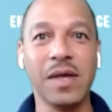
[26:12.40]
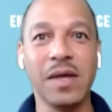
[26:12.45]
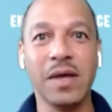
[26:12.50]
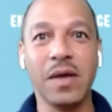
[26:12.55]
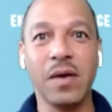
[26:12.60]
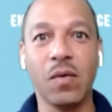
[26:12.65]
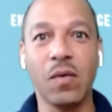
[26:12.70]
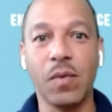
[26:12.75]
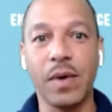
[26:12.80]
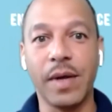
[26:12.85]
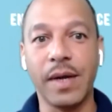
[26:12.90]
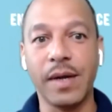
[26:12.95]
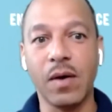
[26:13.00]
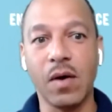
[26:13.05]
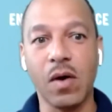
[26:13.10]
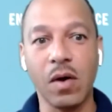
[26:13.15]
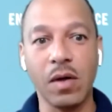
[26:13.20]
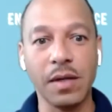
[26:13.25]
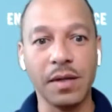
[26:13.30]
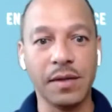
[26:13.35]
when
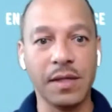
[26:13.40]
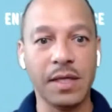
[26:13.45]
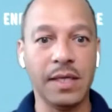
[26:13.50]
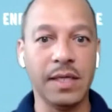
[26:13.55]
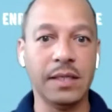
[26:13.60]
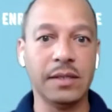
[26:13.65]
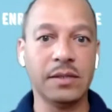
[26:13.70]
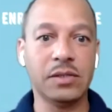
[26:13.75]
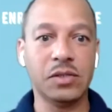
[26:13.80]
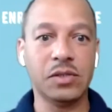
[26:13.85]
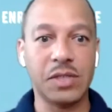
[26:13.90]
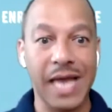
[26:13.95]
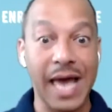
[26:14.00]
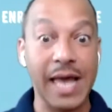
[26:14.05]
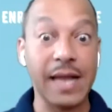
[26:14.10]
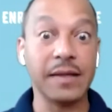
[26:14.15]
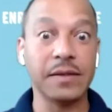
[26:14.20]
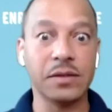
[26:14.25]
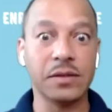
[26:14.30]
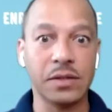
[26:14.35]
all of these
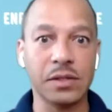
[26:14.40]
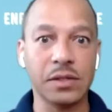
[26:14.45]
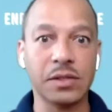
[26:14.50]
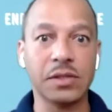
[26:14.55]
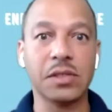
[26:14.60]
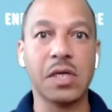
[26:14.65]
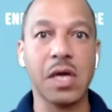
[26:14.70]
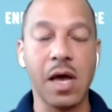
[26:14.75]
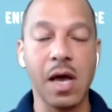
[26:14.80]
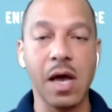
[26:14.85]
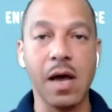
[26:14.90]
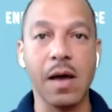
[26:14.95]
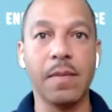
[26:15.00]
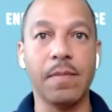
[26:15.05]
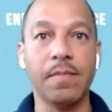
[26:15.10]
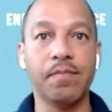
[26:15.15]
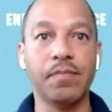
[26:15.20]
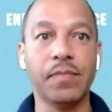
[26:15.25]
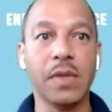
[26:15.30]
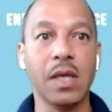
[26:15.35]
challenges come,